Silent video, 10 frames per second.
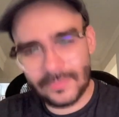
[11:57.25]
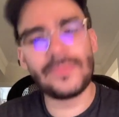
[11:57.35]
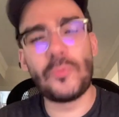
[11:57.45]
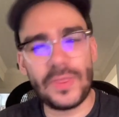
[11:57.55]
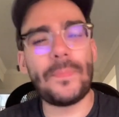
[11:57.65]

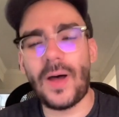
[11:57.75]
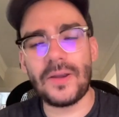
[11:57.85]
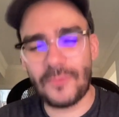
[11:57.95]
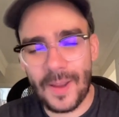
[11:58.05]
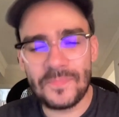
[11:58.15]
With a pun,
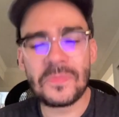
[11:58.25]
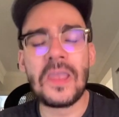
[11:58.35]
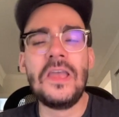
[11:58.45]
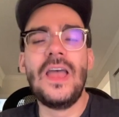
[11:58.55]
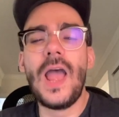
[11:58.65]
right?
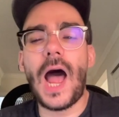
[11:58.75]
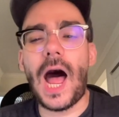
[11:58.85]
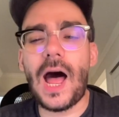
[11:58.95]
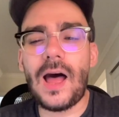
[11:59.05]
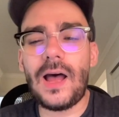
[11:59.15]

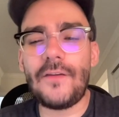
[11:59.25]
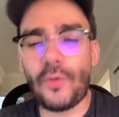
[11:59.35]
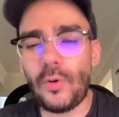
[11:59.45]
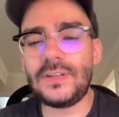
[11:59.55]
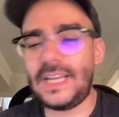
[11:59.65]
Of
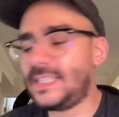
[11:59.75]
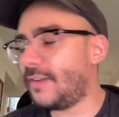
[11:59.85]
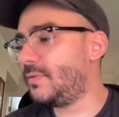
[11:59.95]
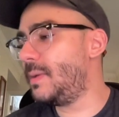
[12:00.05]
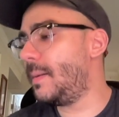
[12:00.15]
course, it's
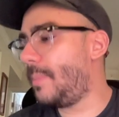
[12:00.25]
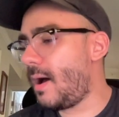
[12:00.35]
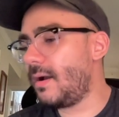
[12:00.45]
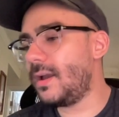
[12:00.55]
tough to be a bug.